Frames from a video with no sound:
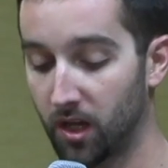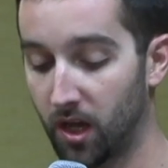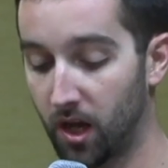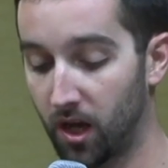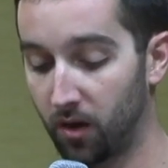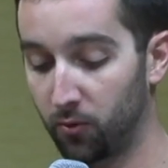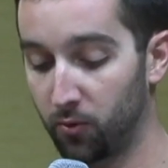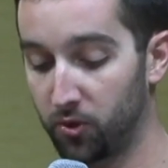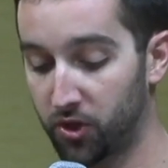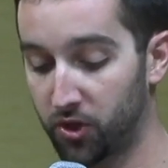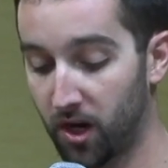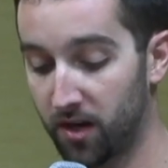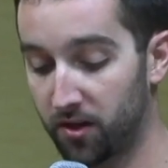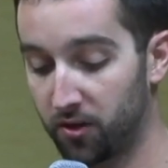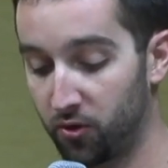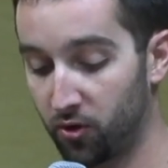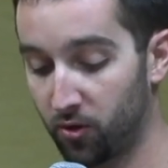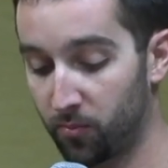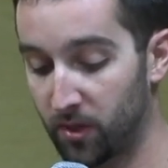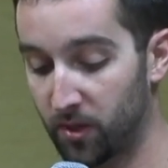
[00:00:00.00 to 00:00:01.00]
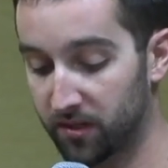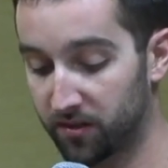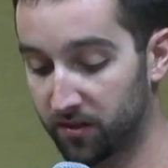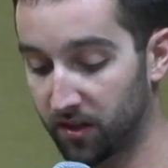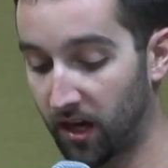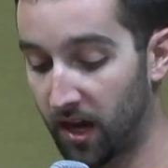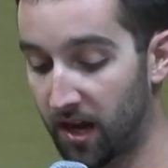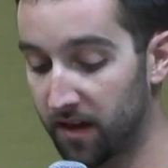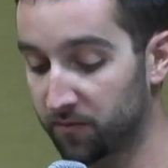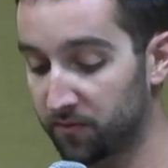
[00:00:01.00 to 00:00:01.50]
Uh, we tried to do our best
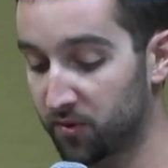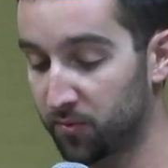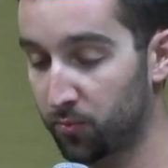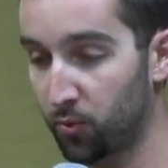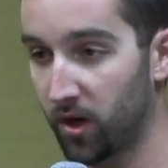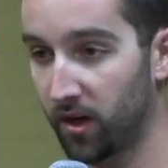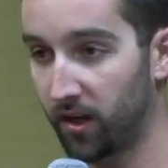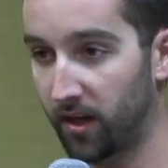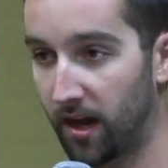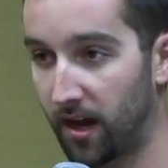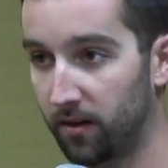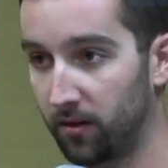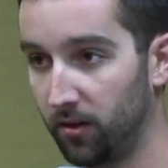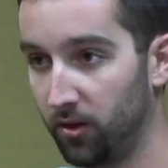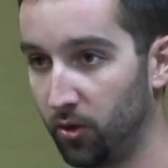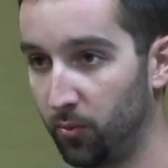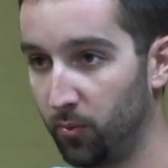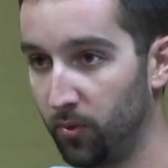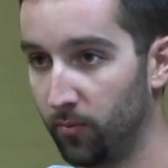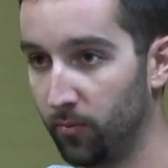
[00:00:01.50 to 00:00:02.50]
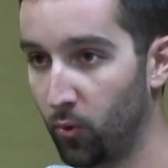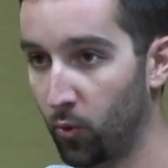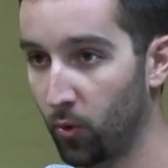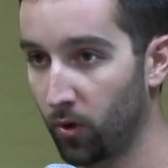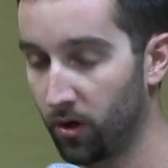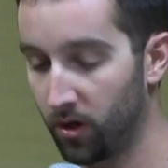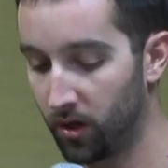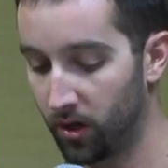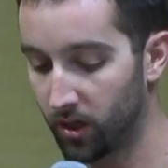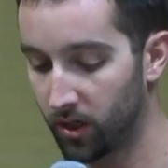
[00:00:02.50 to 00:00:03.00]
to kind of spread it out a little bit
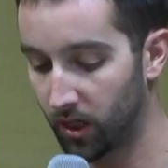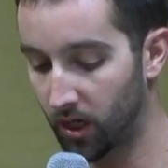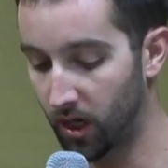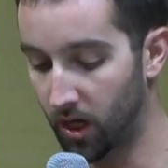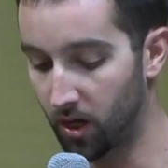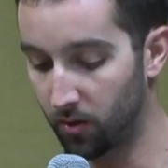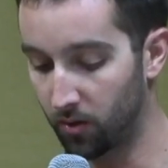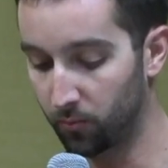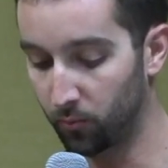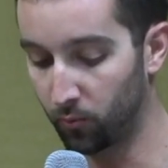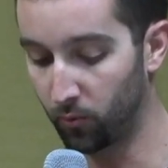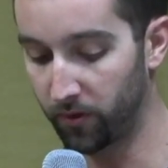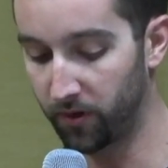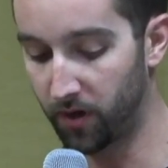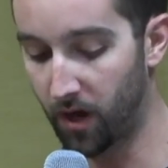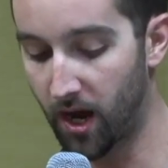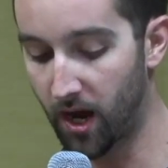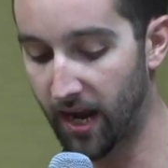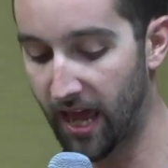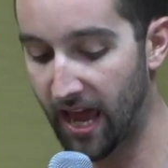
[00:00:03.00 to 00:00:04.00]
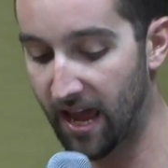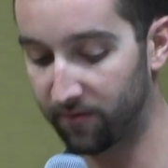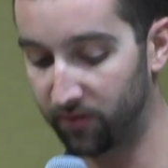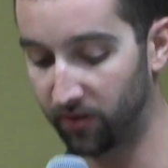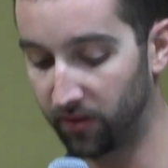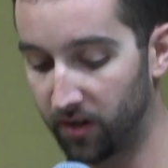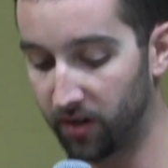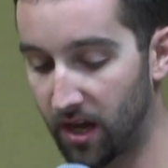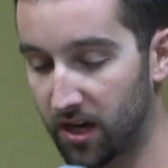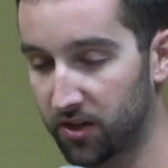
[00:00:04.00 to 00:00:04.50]
more um, with not
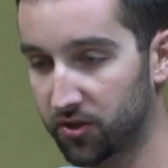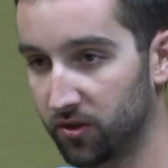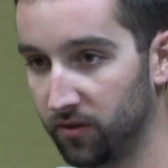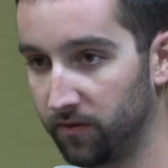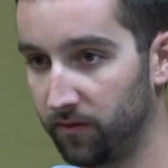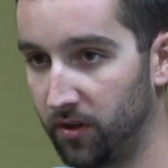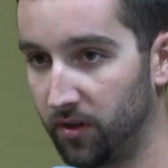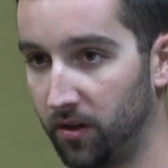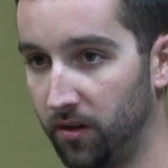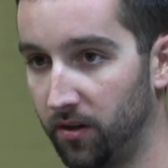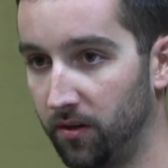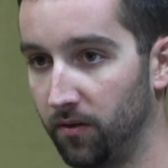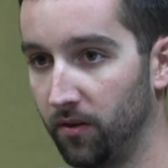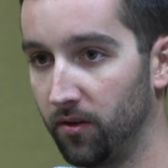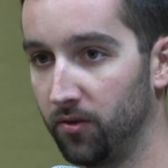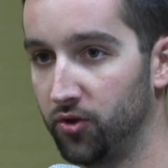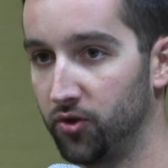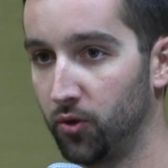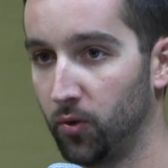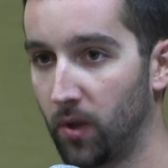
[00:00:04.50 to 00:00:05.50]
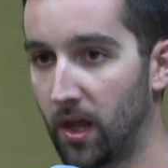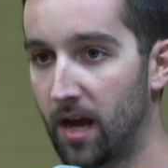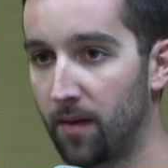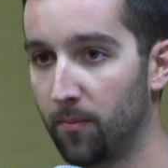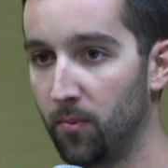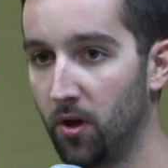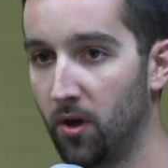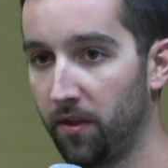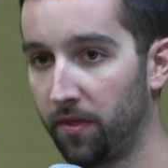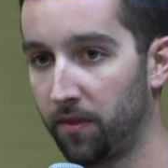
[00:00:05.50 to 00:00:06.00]
having the national event in the
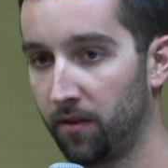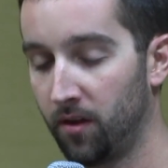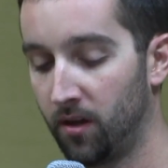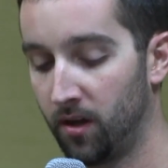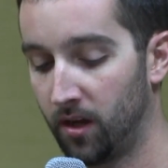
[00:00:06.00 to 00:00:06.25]
July month